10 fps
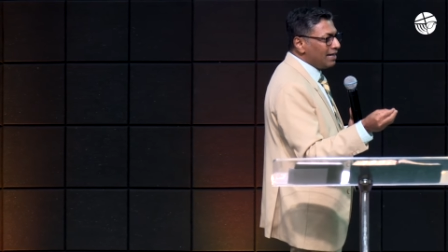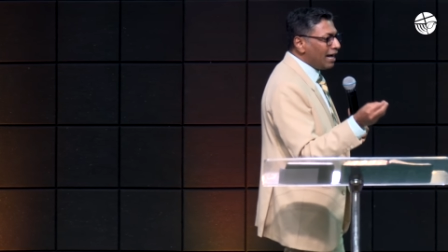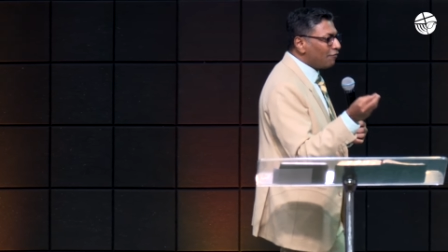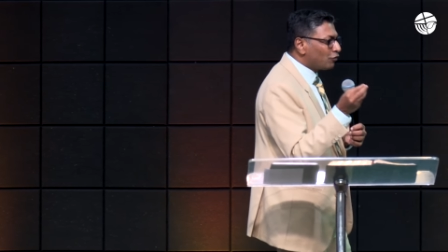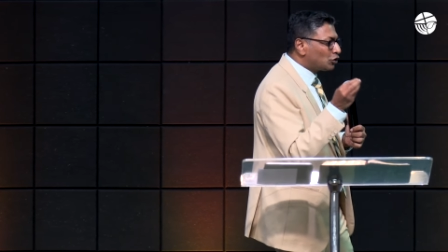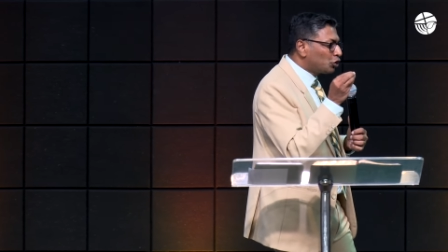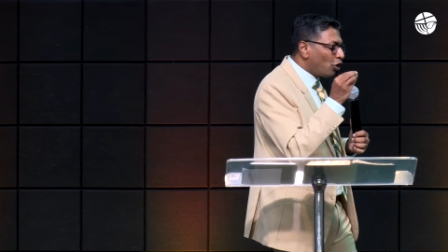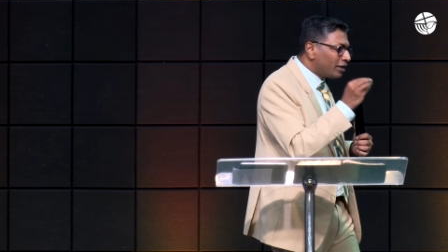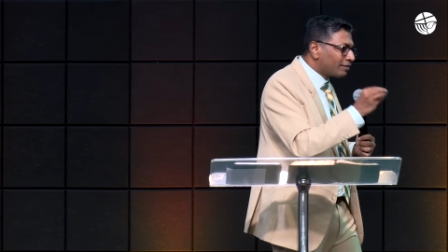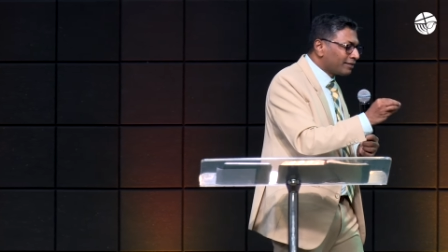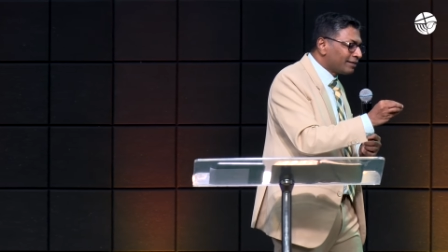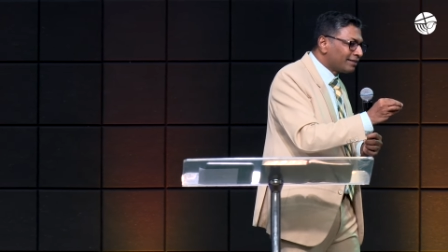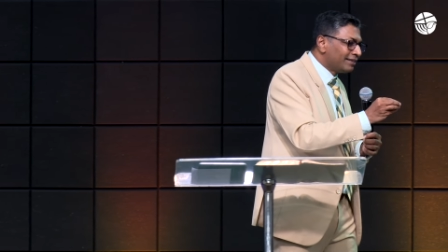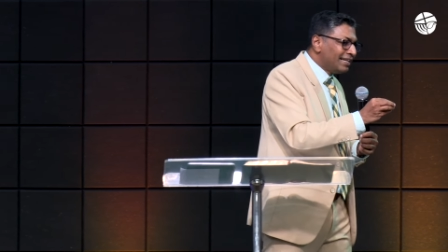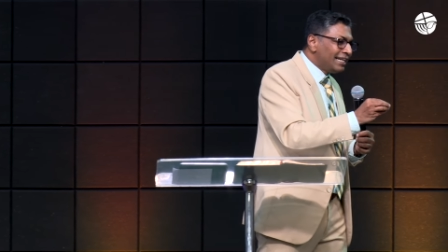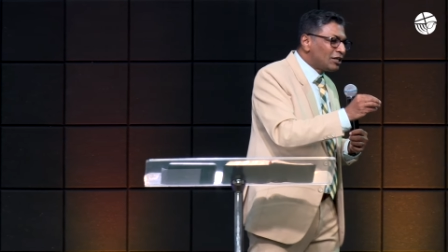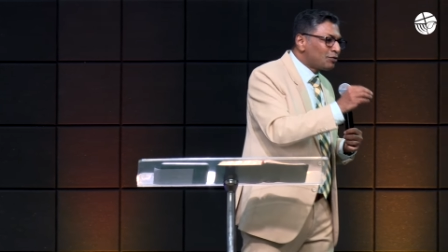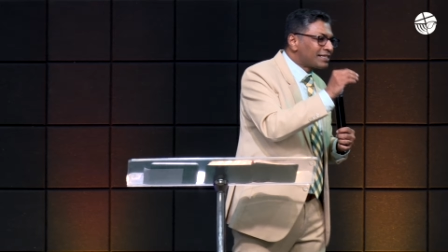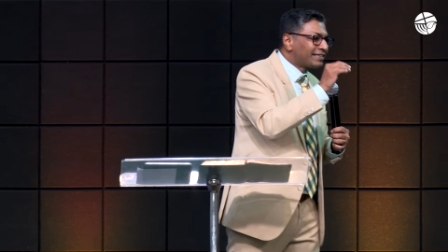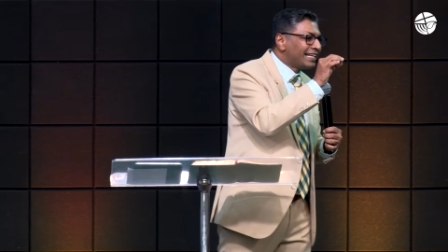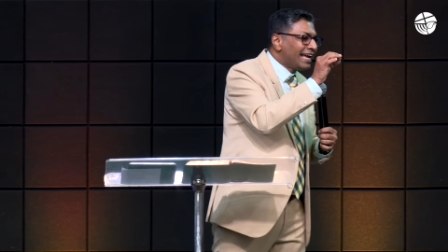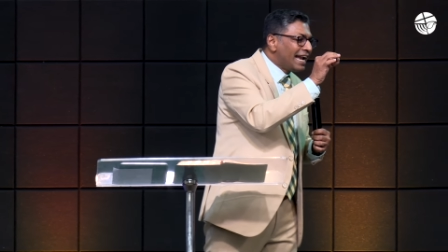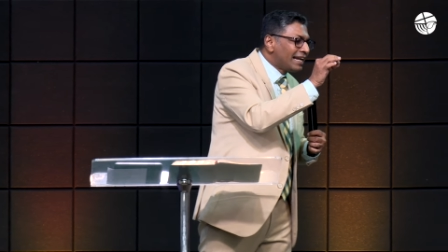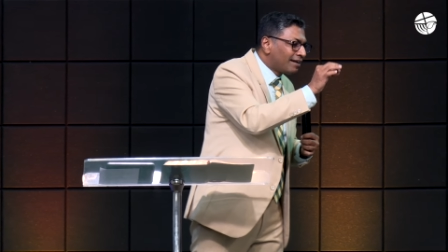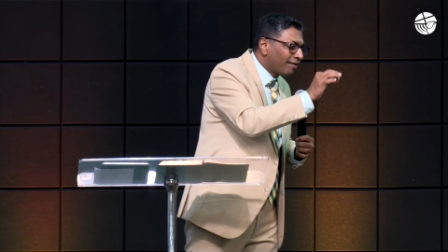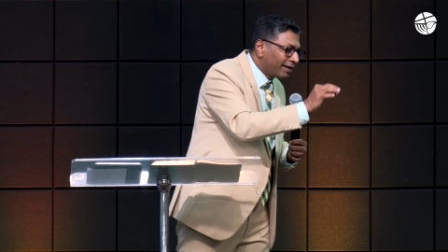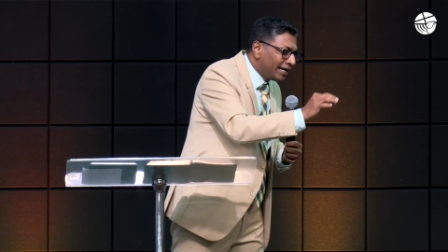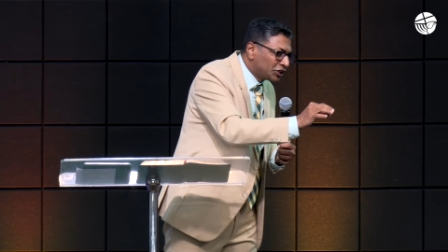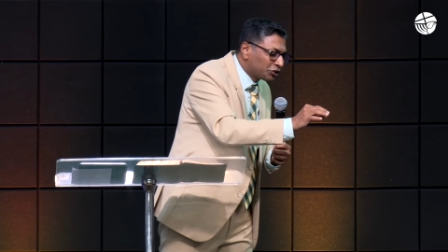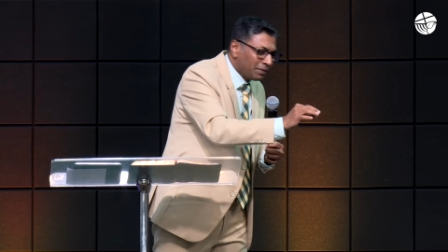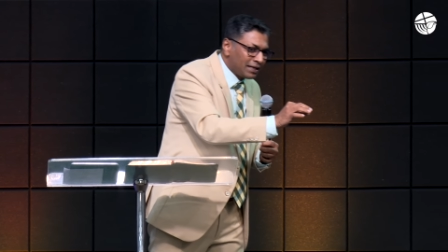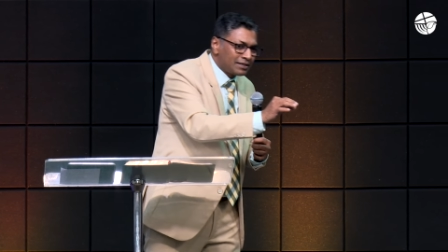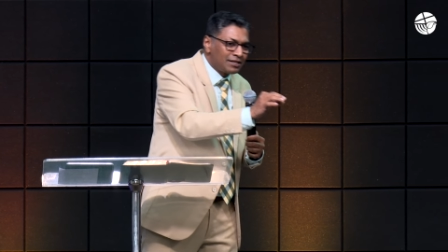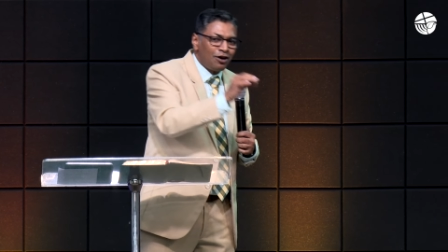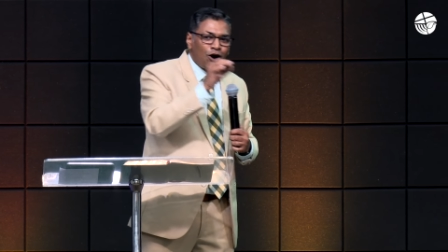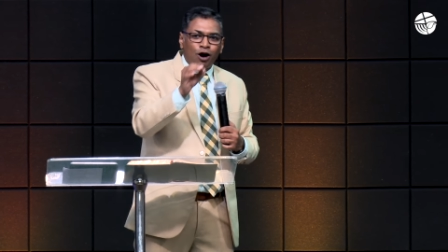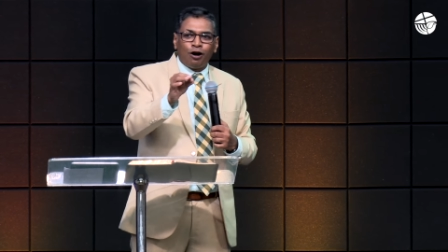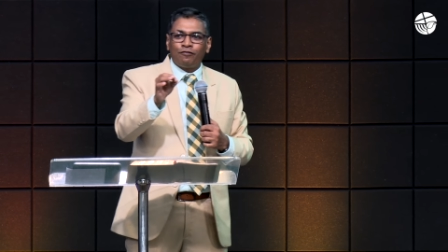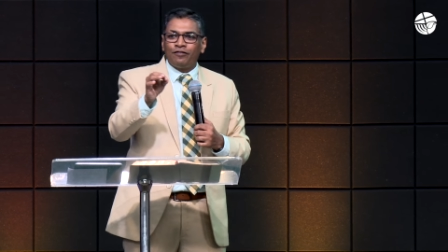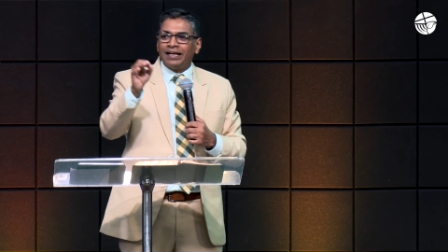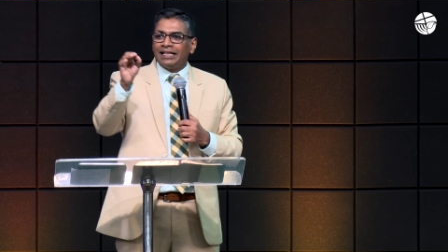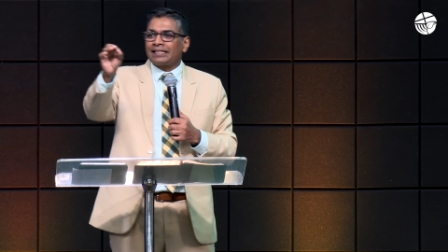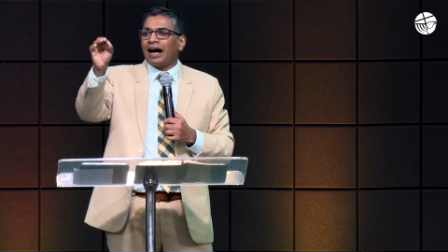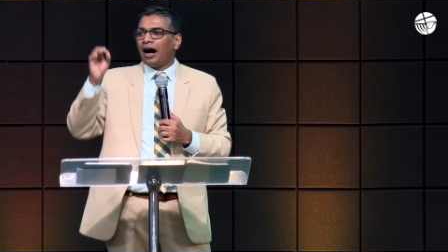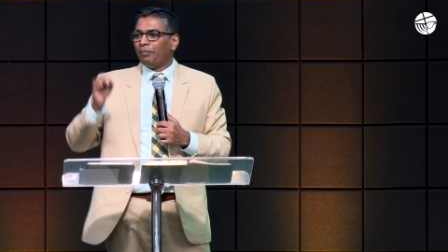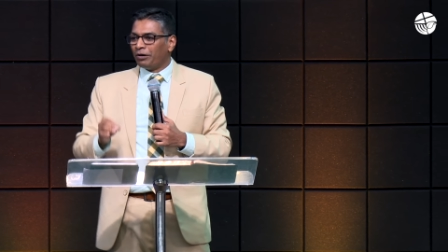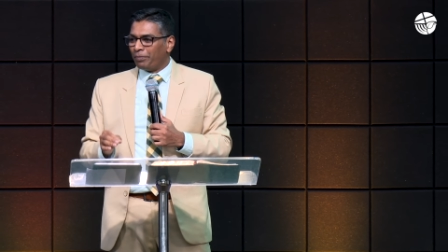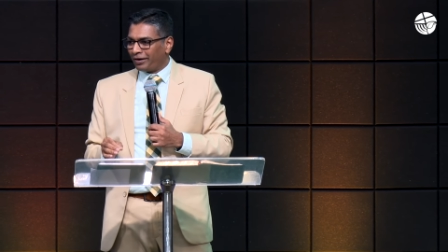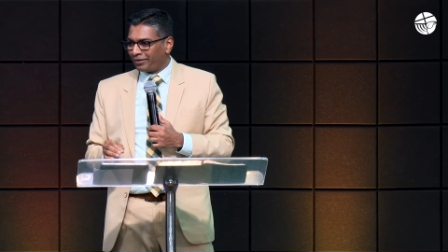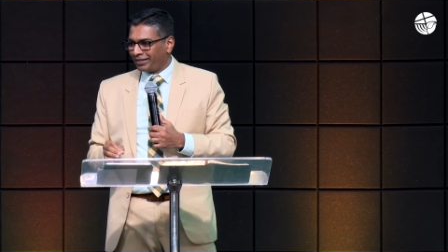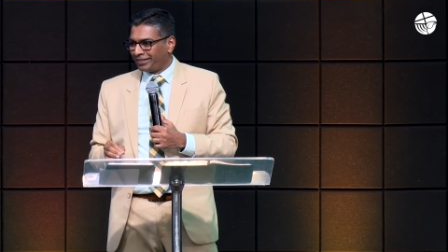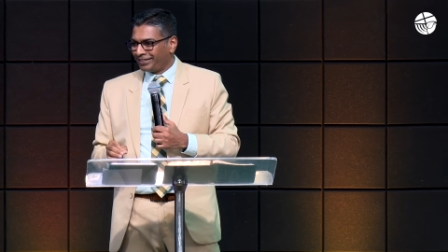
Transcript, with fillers: And for Jonathan, it was the encouragement of his armor bearer.